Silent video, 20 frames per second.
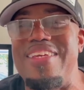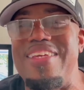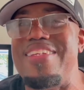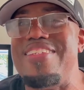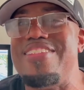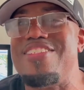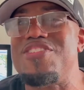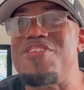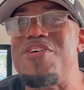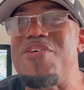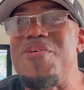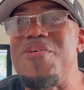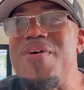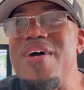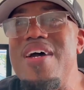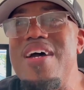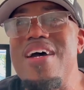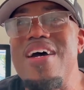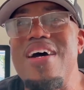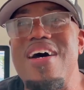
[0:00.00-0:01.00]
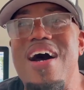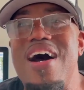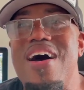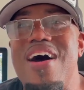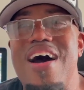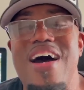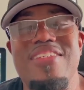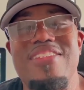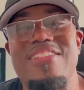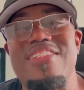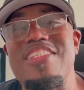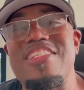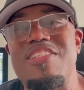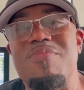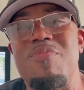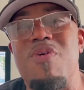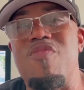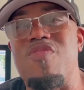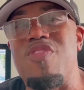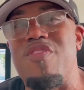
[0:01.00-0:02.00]
And so I sent
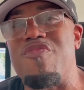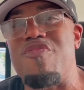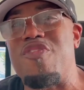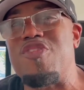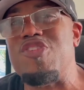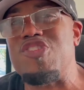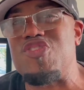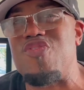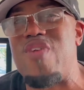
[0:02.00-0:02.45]
him over the first